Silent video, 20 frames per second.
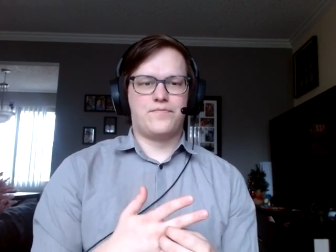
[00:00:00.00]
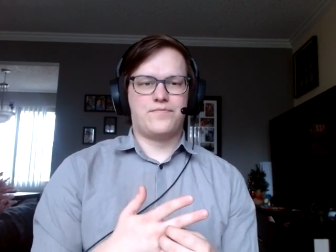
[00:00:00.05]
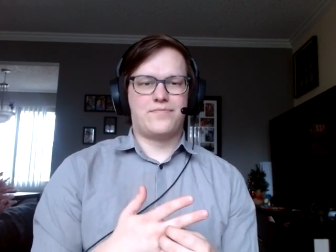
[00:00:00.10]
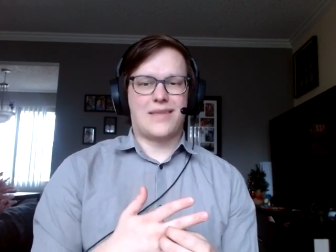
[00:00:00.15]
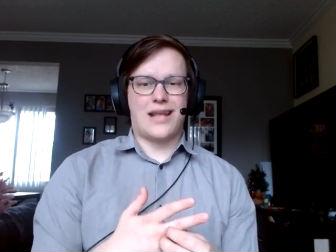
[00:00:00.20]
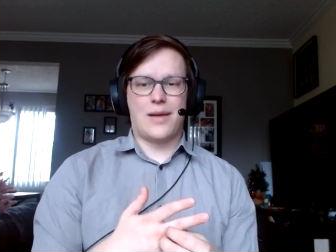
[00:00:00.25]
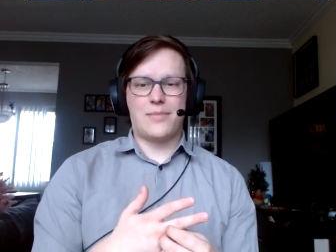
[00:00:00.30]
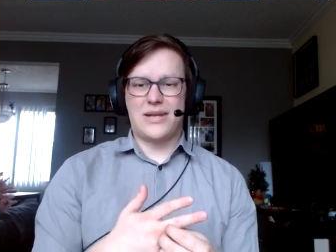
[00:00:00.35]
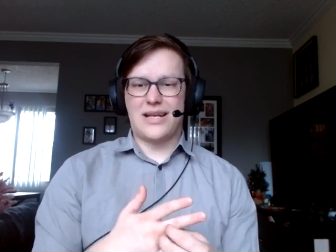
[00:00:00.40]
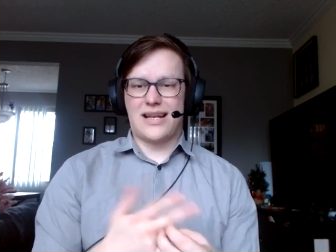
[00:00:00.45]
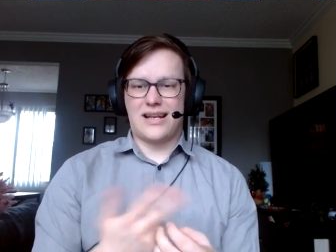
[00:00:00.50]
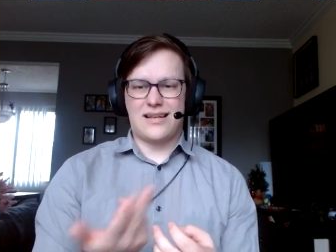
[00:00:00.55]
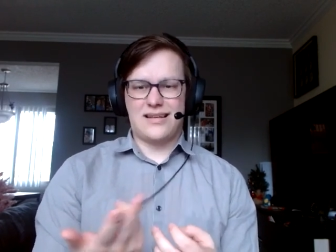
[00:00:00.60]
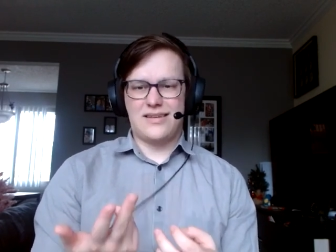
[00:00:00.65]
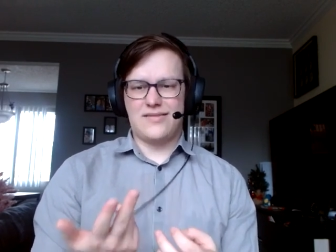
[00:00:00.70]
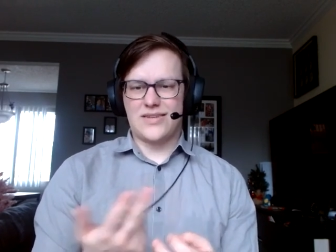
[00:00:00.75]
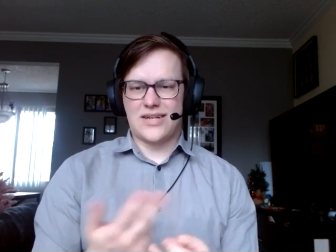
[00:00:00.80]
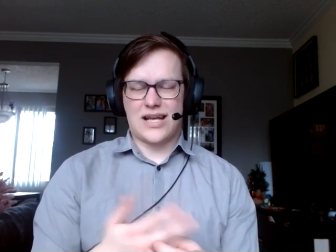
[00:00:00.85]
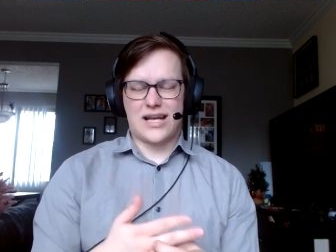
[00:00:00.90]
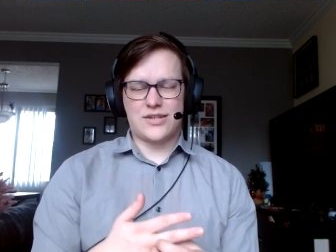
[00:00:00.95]
mean,
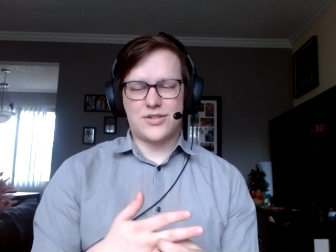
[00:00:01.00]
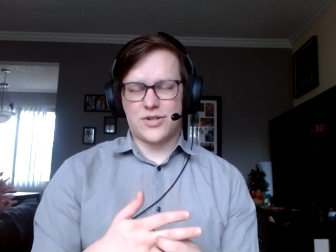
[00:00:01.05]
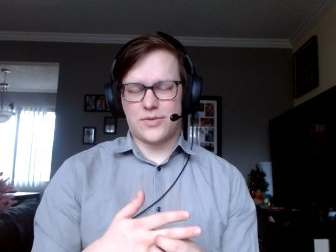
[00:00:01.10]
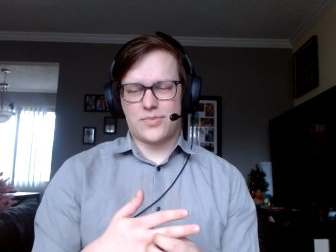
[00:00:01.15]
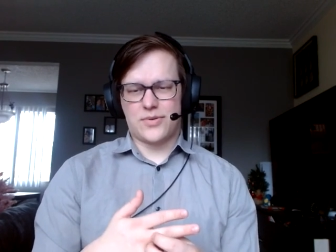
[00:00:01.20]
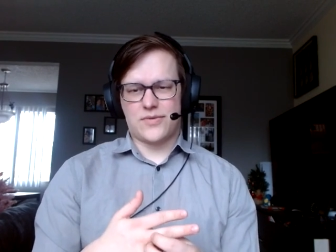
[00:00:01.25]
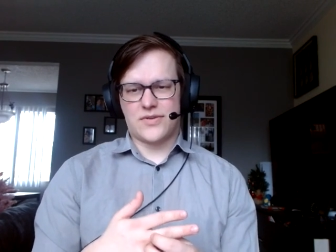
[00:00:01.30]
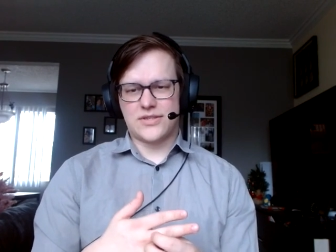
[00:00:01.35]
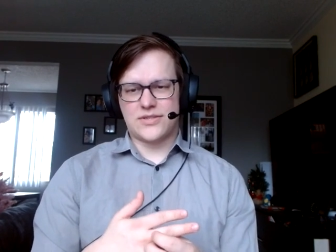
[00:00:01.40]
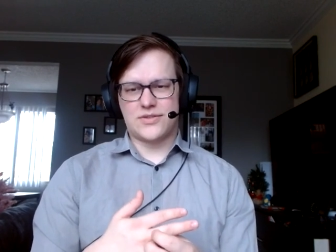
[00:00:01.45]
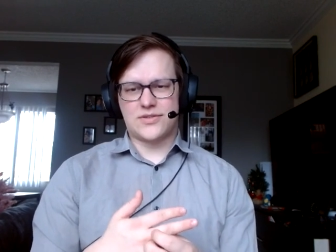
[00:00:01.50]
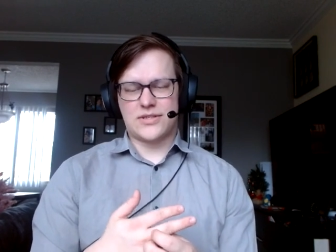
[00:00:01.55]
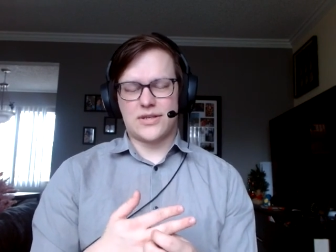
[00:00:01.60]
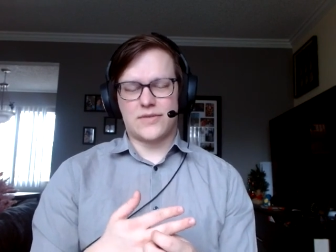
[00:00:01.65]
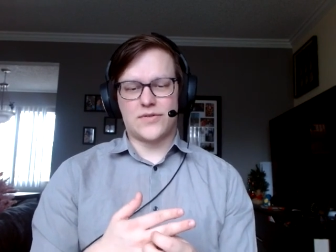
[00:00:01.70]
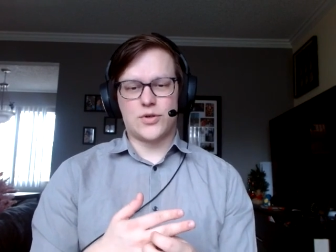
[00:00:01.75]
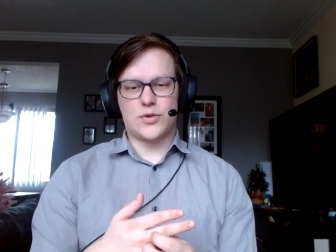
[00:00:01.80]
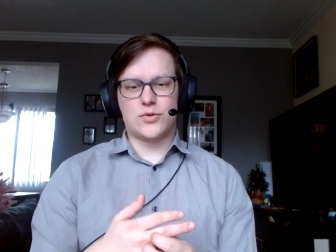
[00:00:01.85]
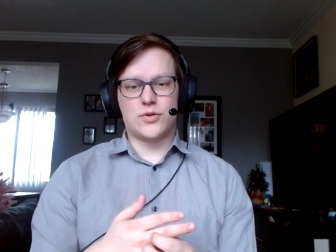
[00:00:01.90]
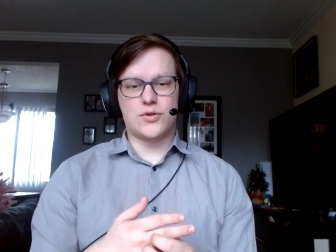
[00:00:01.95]
even adjunct professors have
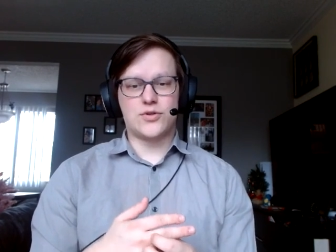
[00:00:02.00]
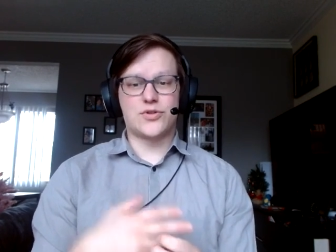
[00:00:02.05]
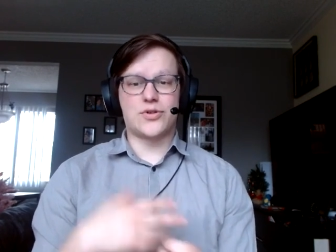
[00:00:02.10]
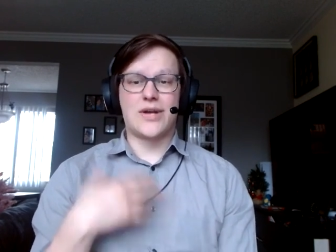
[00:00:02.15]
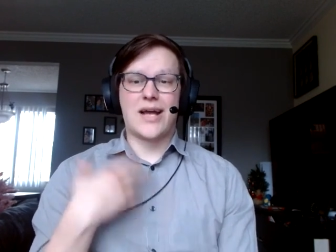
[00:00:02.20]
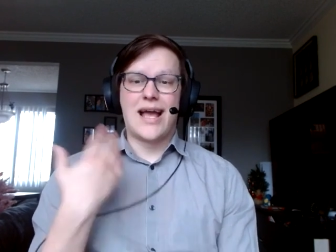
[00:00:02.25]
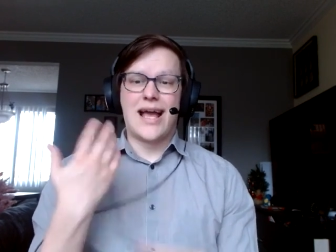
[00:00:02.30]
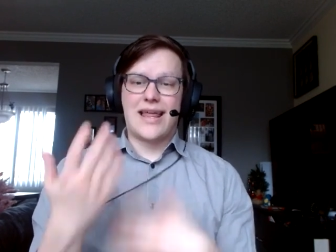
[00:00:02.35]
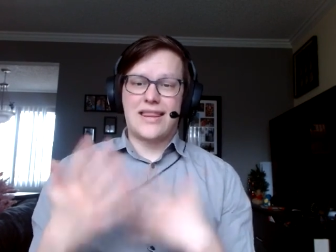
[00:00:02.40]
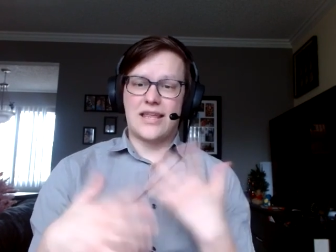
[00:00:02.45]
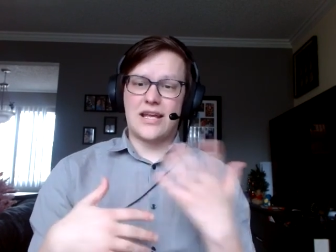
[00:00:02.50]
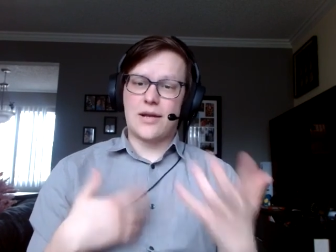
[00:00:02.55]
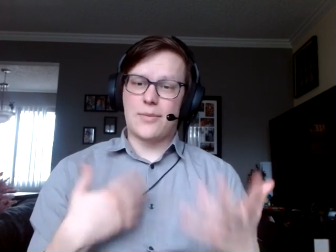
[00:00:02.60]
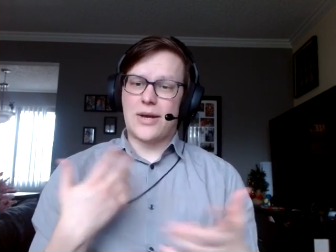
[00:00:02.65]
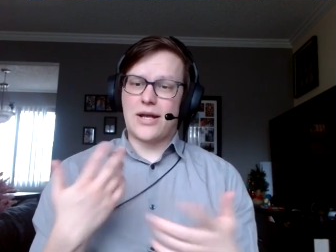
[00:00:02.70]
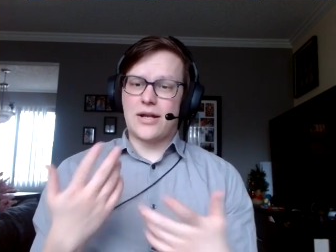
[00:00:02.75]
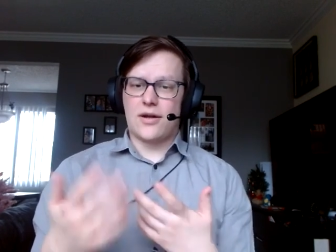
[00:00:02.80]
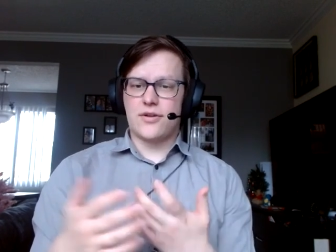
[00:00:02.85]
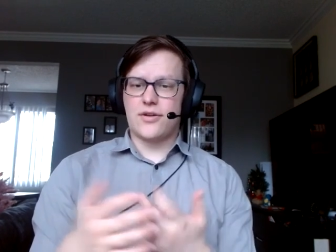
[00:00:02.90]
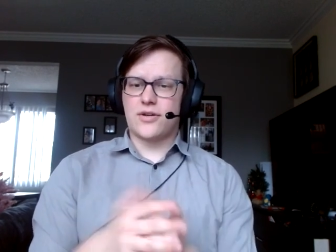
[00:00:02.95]
their own culture. Think
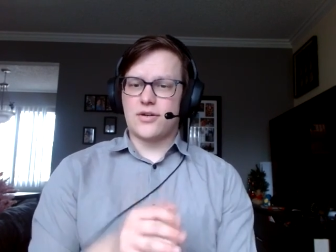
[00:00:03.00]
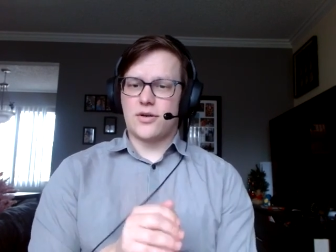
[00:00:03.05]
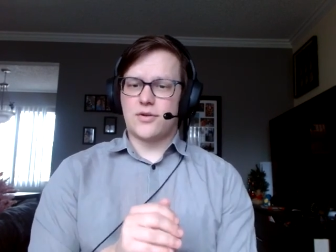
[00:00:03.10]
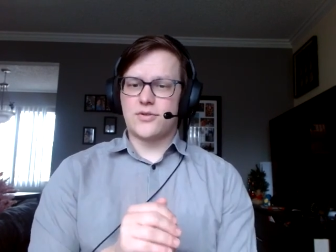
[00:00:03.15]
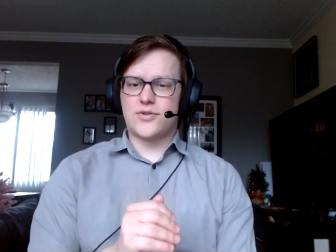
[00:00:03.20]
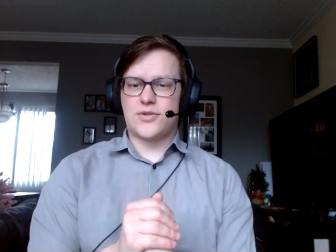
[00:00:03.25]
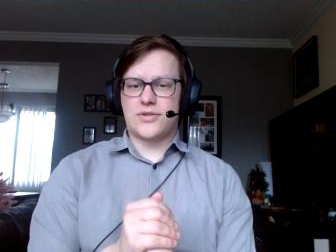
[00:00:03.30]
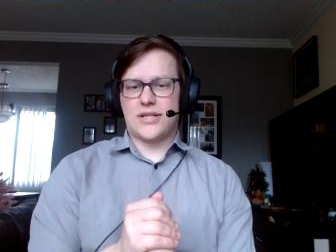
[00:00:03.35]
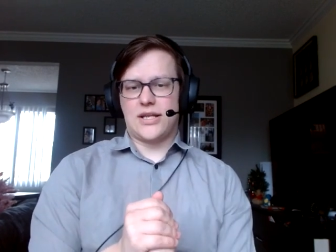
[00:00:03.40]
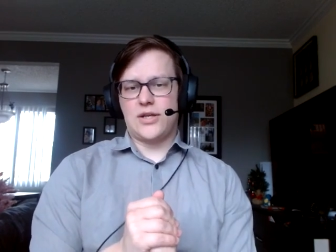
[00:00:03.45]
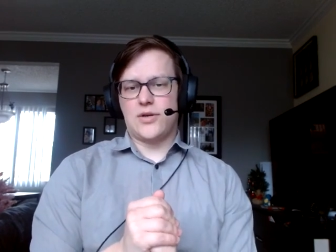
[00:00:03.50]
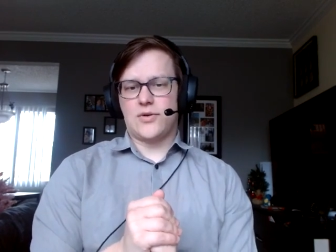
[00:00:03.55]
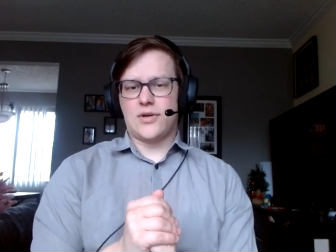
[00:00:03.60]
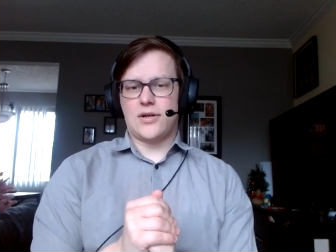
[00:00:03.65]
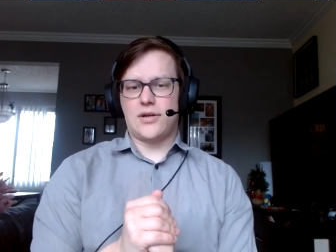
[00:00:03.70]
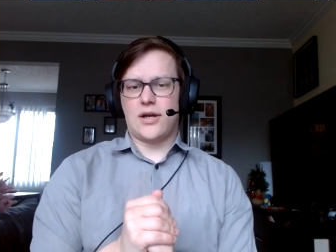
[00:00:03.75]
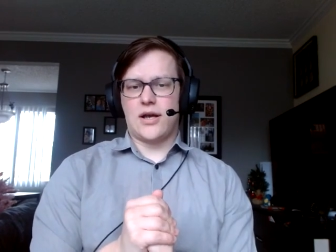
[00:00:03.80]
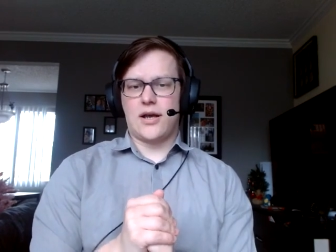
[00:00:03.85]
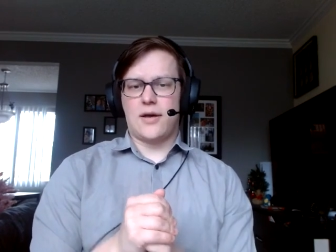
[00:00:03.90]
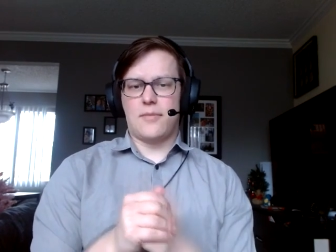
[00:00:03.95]
about other cultures that you
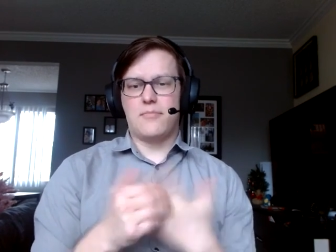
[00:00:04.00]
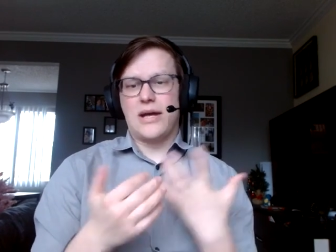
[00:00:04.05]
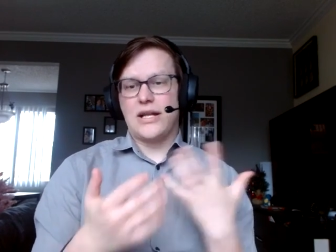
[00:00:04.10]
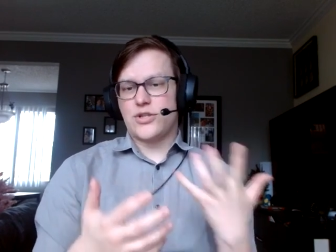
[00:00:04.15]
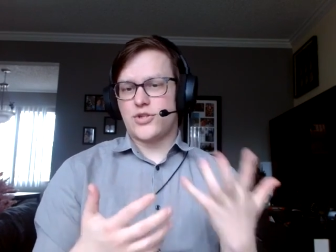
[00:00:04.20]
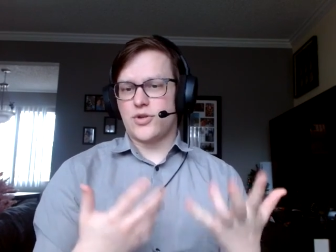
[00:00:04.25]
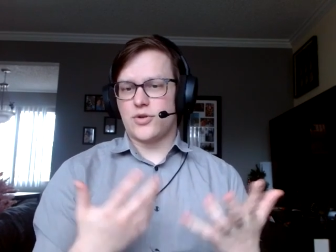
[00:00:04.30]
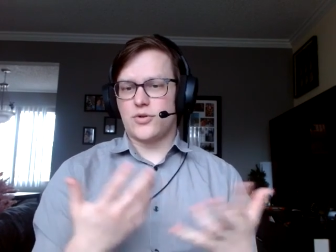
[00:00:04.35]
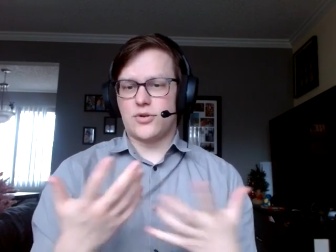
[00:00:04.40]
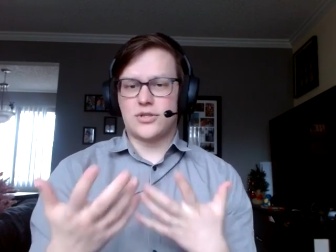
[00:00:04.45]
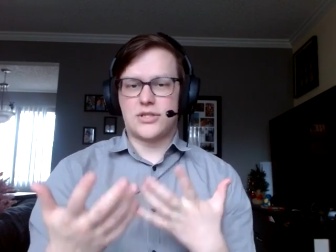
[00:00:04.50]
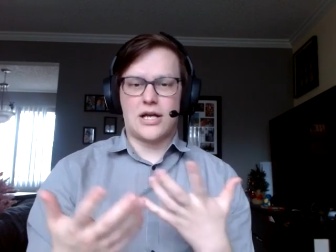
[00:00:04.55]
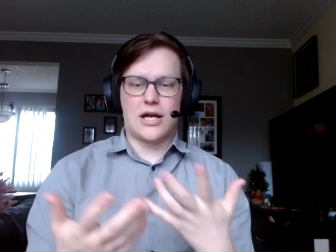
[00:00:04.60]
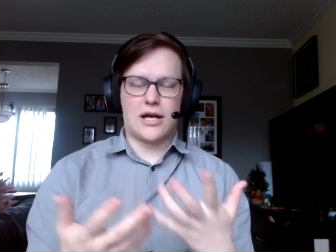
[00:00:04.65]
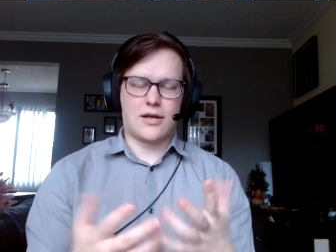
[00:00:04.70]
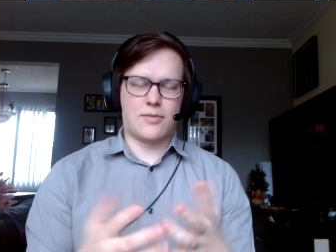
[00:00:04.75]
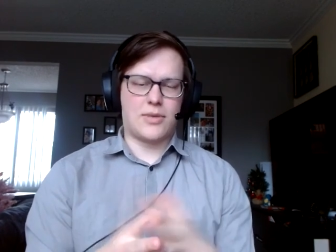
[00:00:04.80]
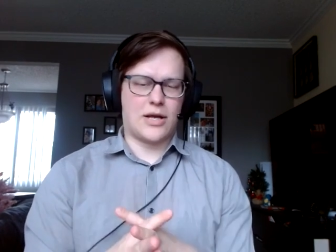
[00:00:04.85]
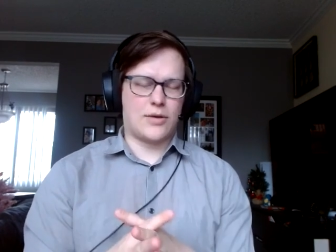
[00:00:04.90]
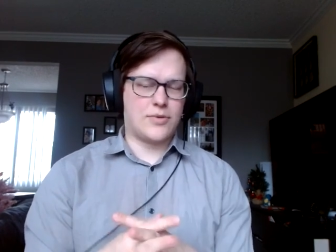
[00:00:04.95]
could mention or talk
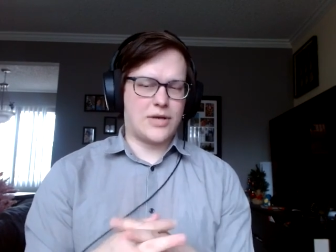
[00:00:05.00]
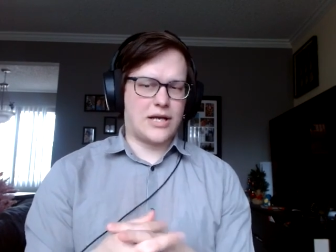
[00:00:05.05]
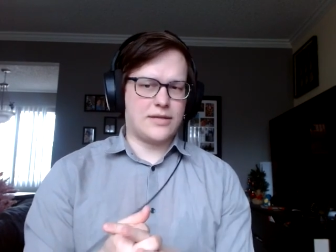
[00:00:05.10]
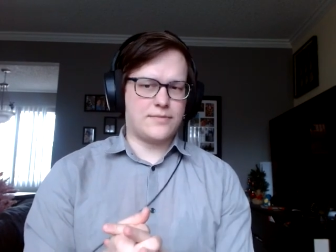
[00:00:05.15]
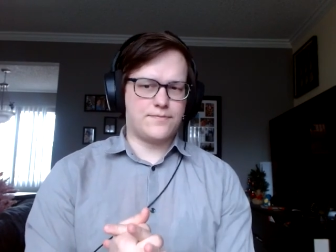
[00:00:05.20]
about, right?